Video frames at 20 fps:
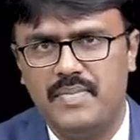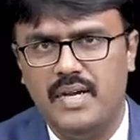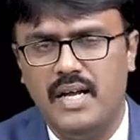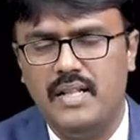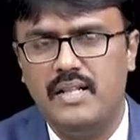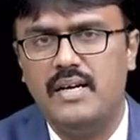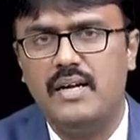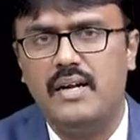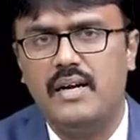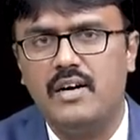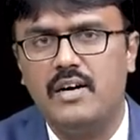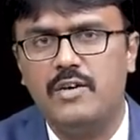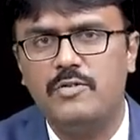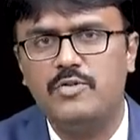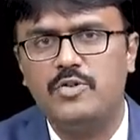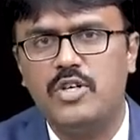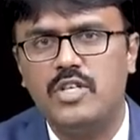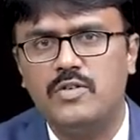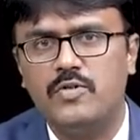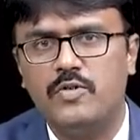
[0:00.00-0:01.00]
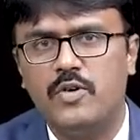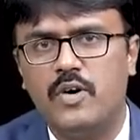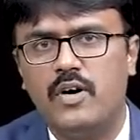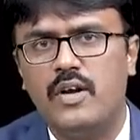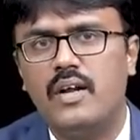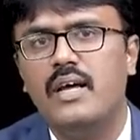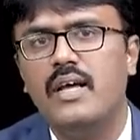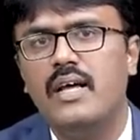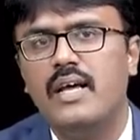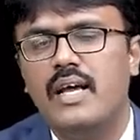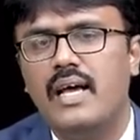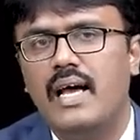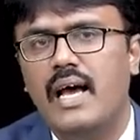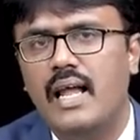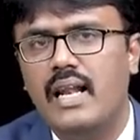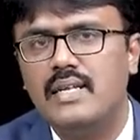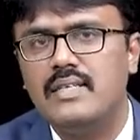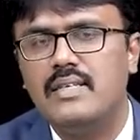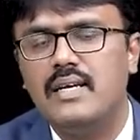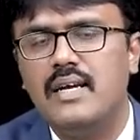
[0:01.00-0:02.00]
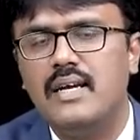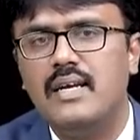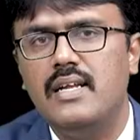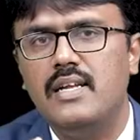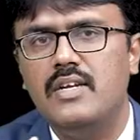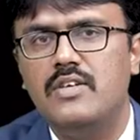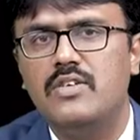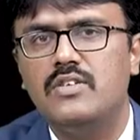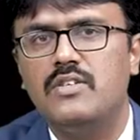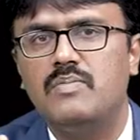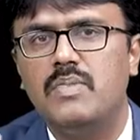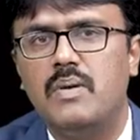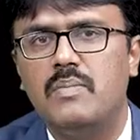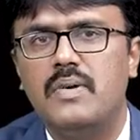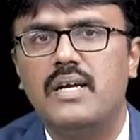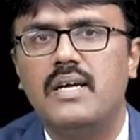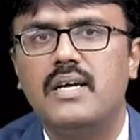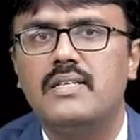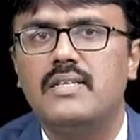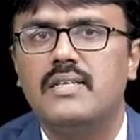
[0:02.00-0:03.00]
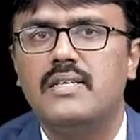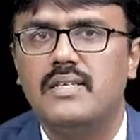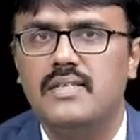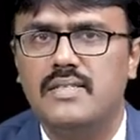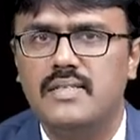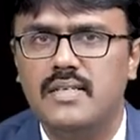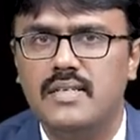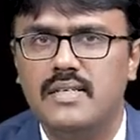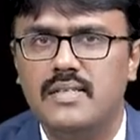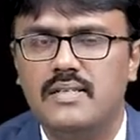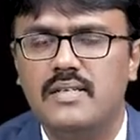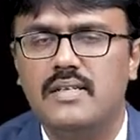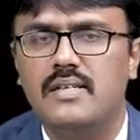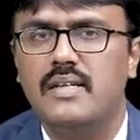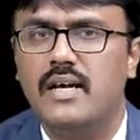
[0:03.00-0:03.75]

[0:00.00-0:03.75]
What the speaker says: And the drug of choice for NSAID-induced peptic ulcer disease,